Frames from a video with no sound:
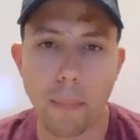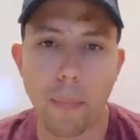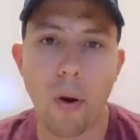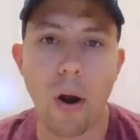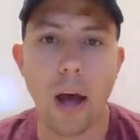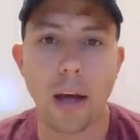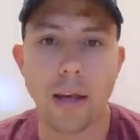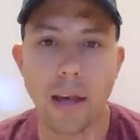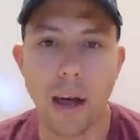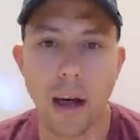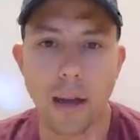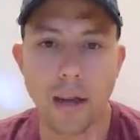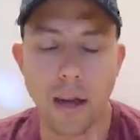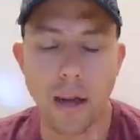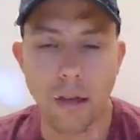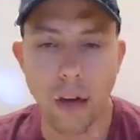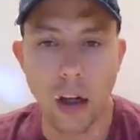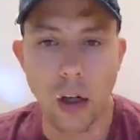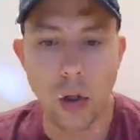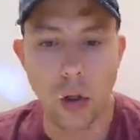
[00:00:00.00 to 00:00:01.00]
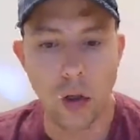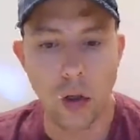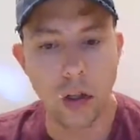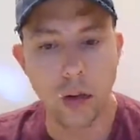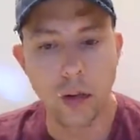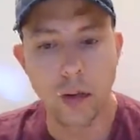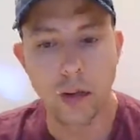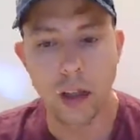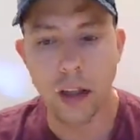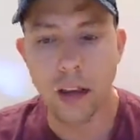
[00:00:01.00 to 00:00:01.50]
in the process of
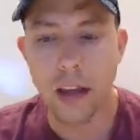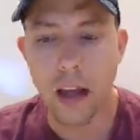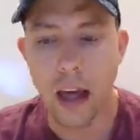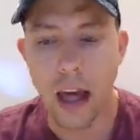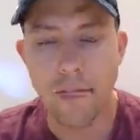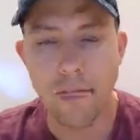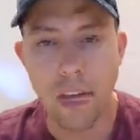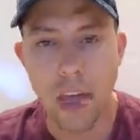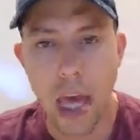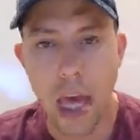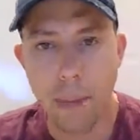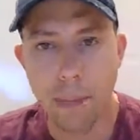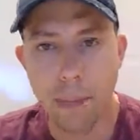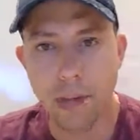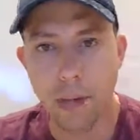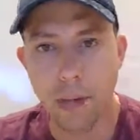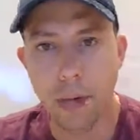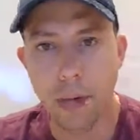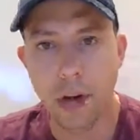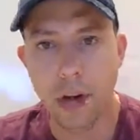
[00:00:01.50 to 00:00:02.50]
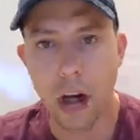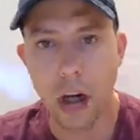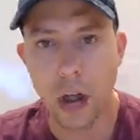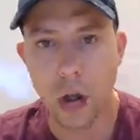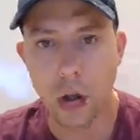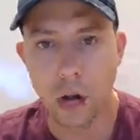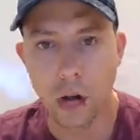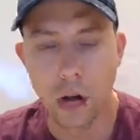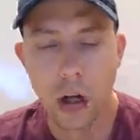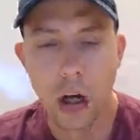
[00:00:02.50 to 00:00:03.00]
introducing the AVM as a
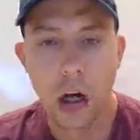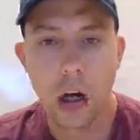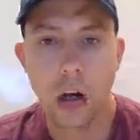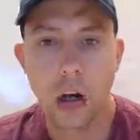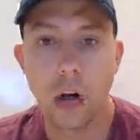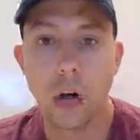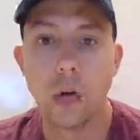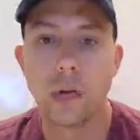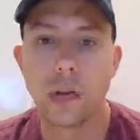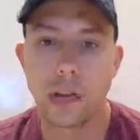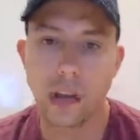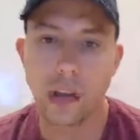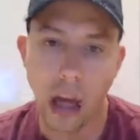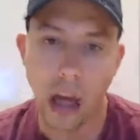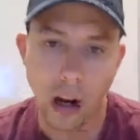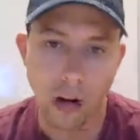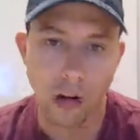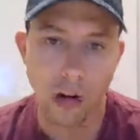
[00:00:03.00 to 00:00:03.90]
potential new